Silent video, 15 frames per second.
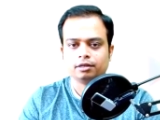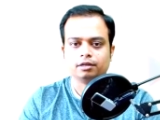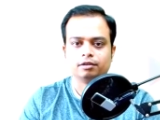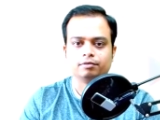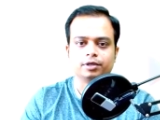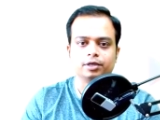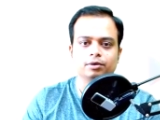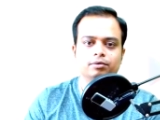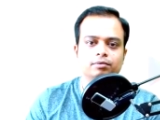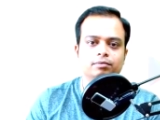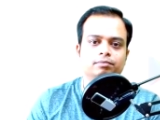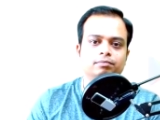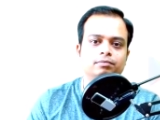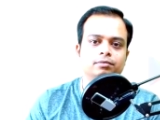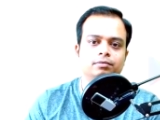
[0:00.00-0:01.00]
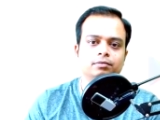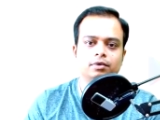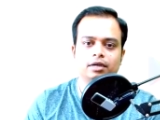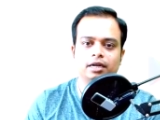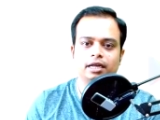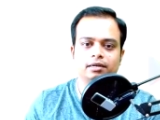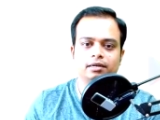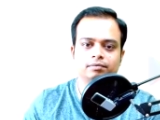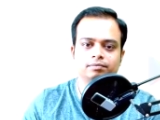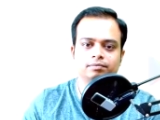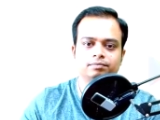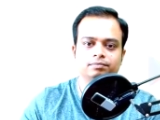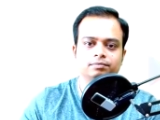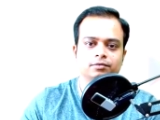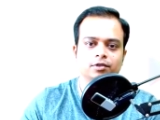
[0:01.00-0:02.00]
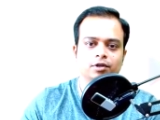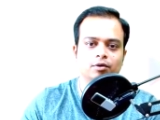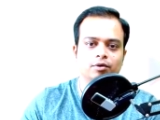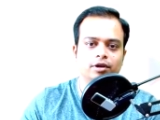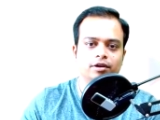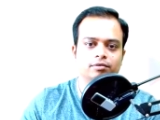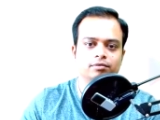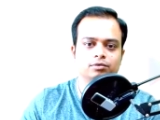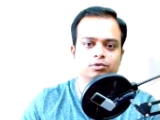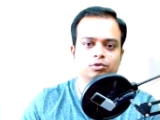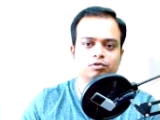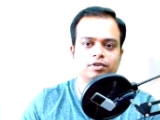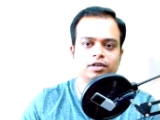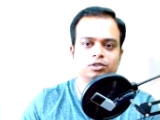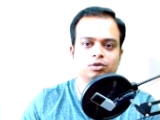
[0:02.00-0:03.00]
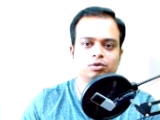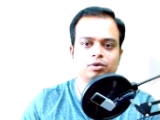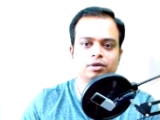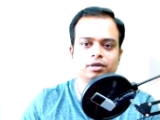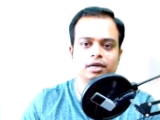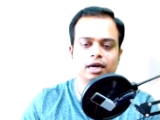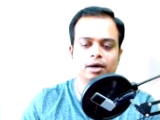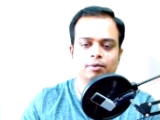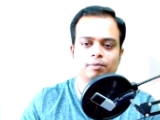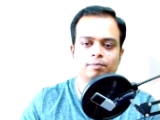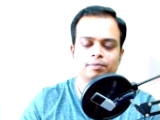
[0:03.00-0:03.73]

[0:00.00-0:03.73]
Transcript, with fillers: here we go done okay so far so good now